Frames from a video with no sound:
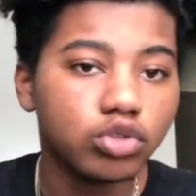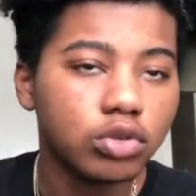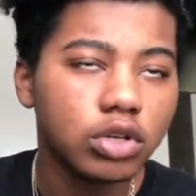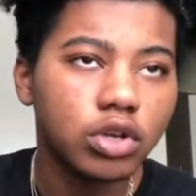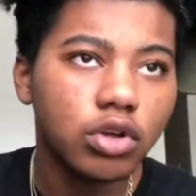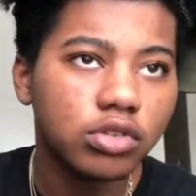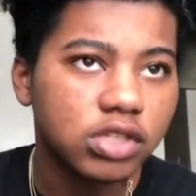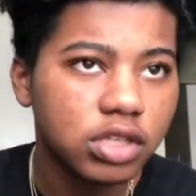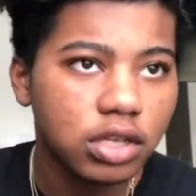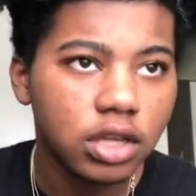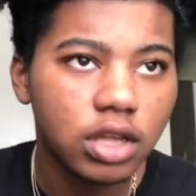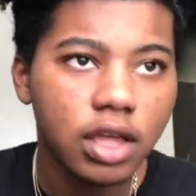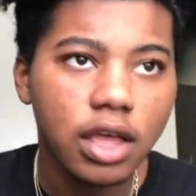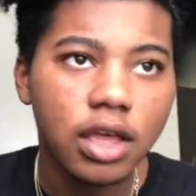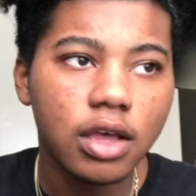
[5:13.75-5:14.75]
You can go
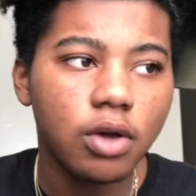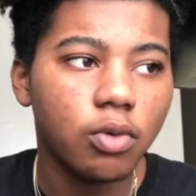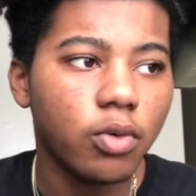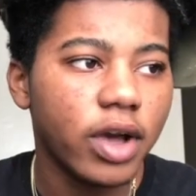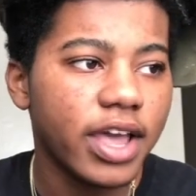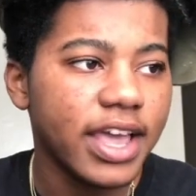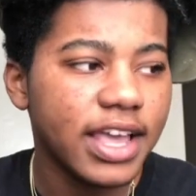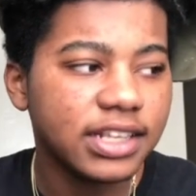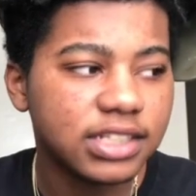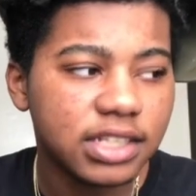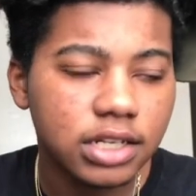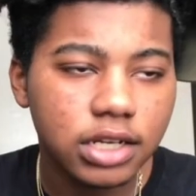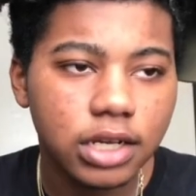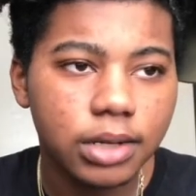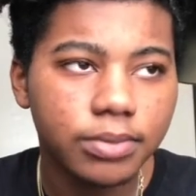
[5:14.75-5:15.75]
to what
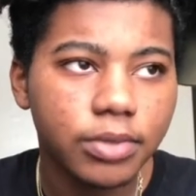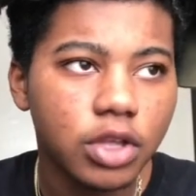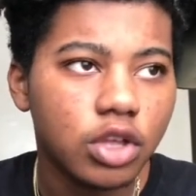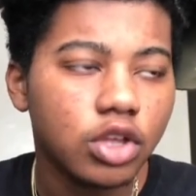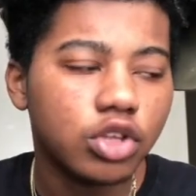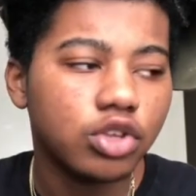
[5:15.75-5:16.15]
H&M.